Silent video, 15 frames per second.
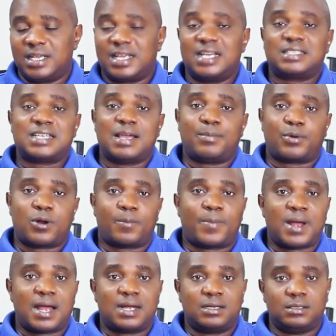get a
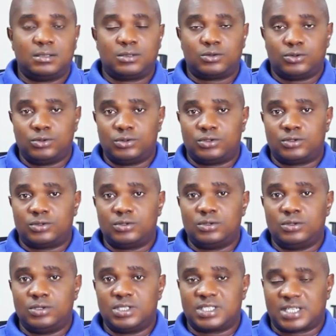proper good
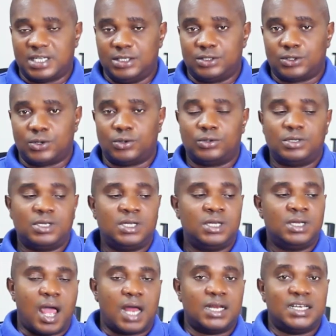skin tone
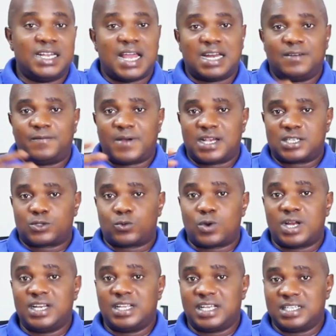and the advanced
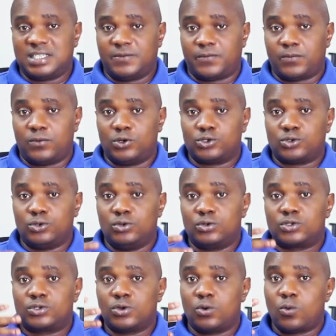one in case if you want to
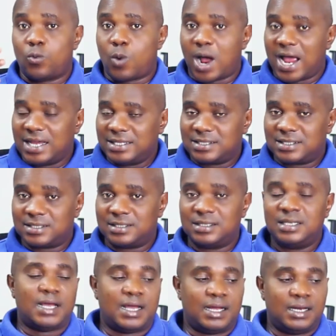look so white
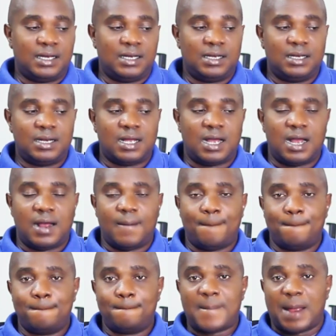then
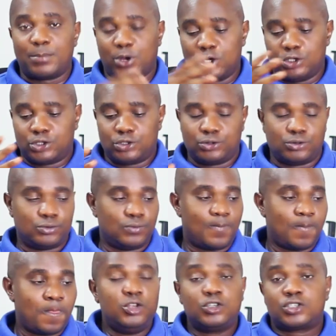um, I'm going to
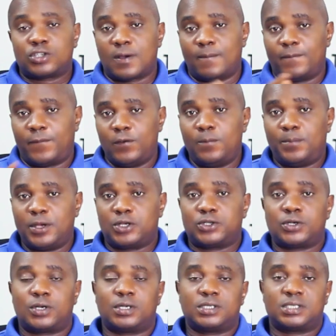use some few
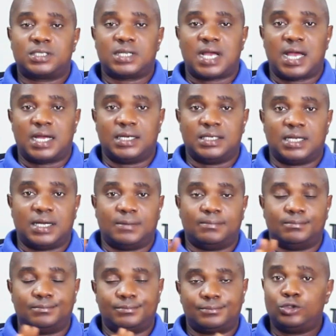pictures and
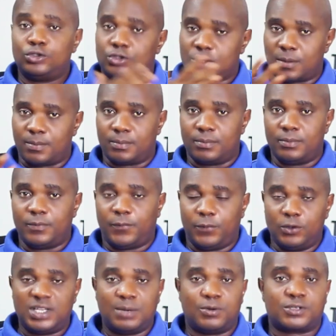um, do some
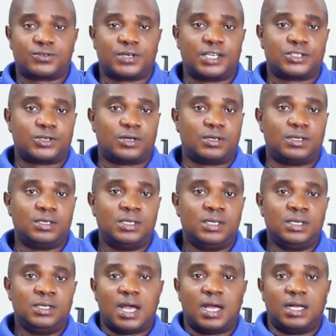few demonstration
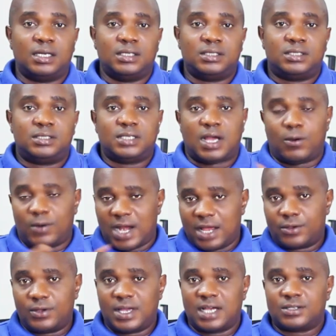and I would
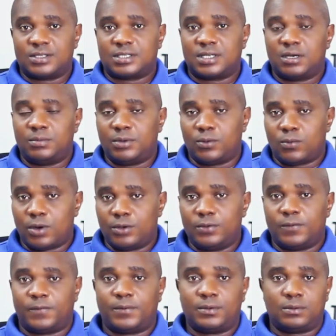like you guys to tell me what
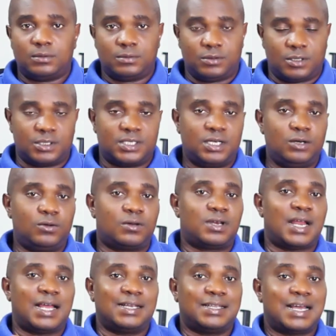you feel does it look
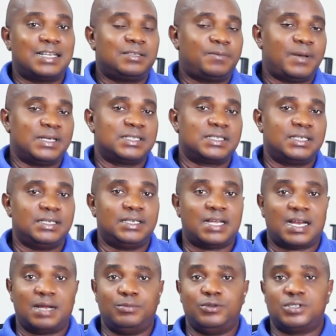like that person
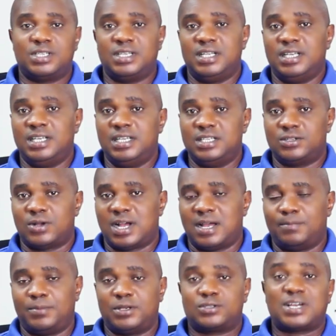that I'm using his or
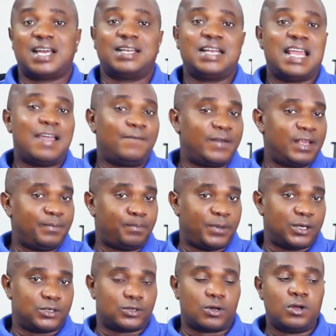her picture and every
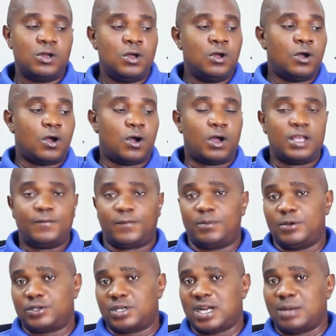picture or
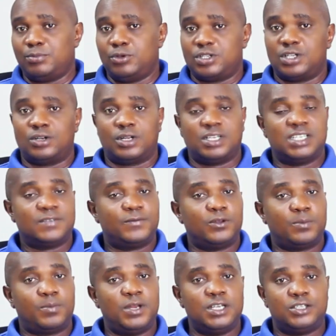information I'm using on this
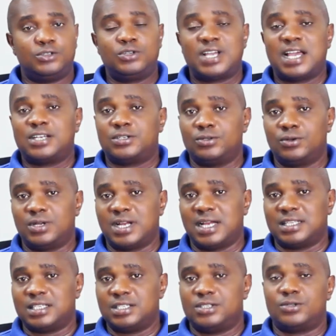video please you guys should know
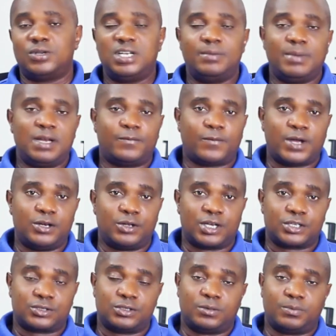that it's only meant for
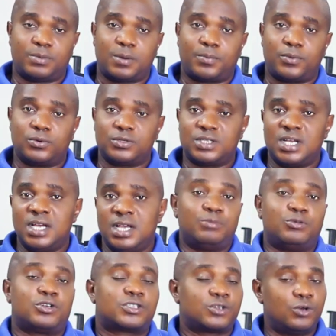educational purpose
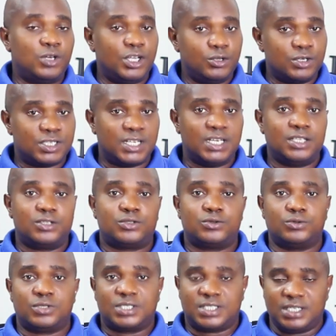I'm just only using it
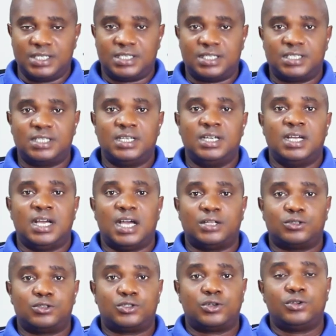to teach
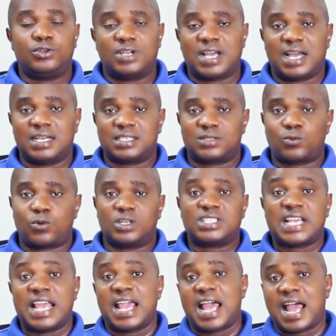and to show you guys
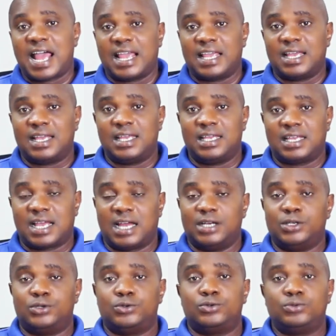what AI
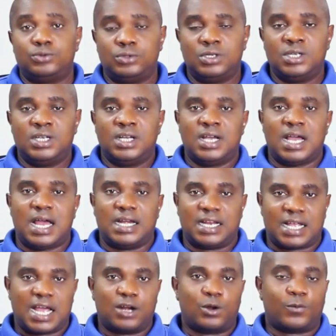can do and
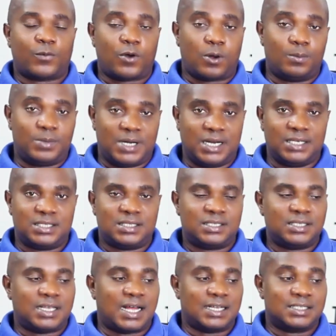the kind of
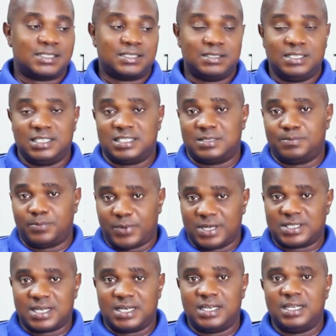updates that is
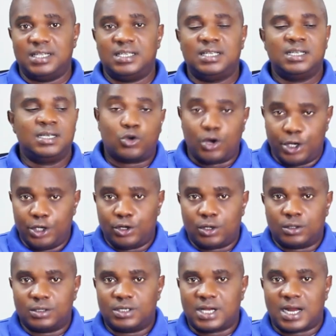presently going
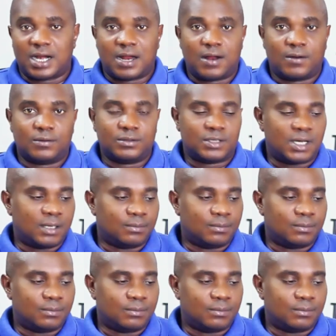on around